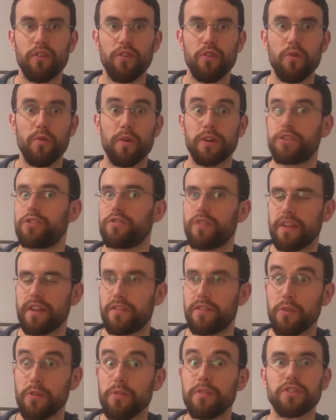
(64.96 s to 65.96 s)
to
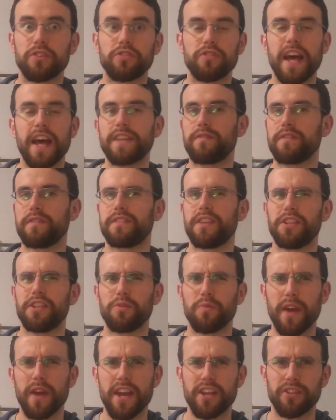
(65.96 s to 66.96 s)
the stressful
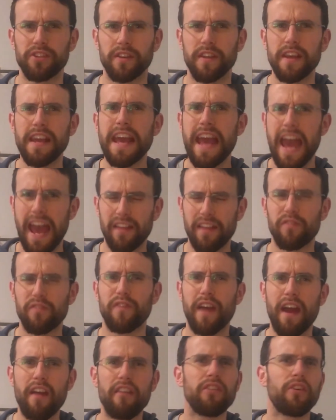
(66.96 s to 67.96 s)
situation. It's
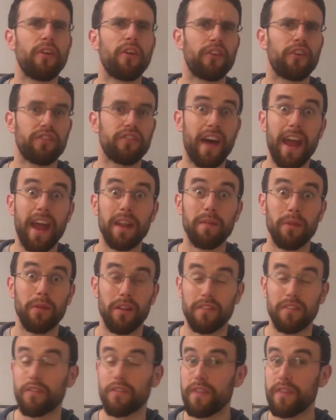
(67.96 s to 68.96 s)
very
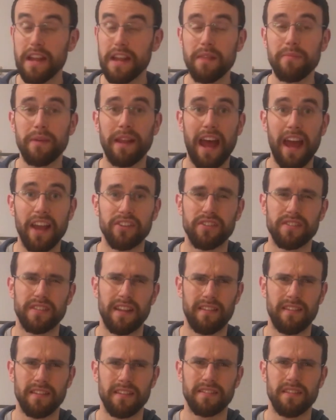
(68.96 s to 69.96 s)
understandable to feel a bit anxious
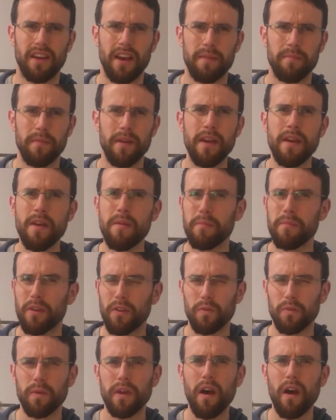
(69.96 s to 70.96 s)
at this time,
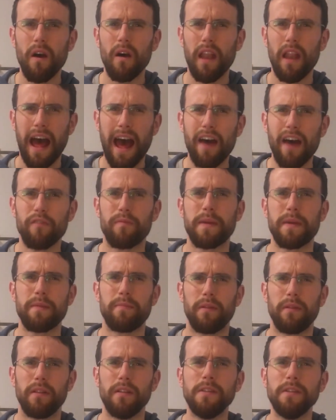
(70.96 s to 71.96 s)
because we all have
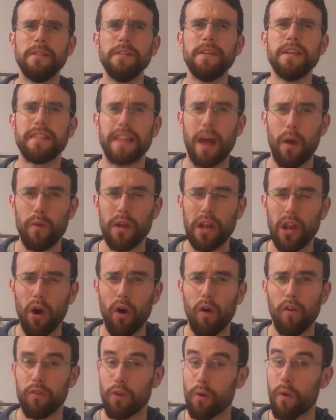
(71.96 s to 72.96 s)
people that we
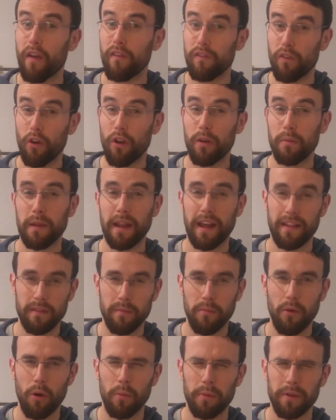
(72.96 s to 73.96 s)
love who are vulnerable at
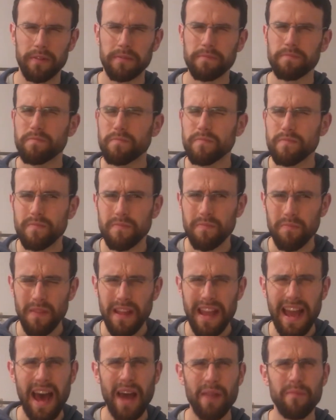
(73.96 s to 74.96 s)
the moment.
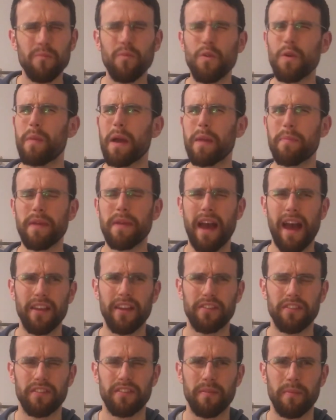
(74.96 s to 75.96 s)
And we might be
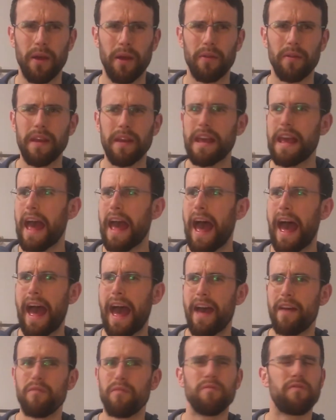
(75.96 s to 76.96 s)
anxious about
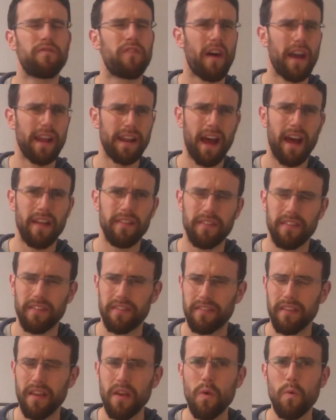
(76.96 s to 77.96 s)

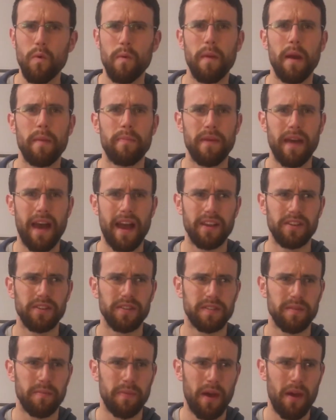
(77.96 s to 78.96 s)
finances, we might be
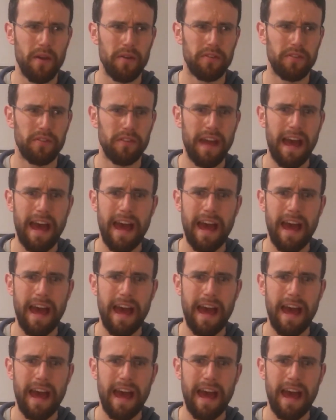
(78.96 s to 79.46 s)
anxious about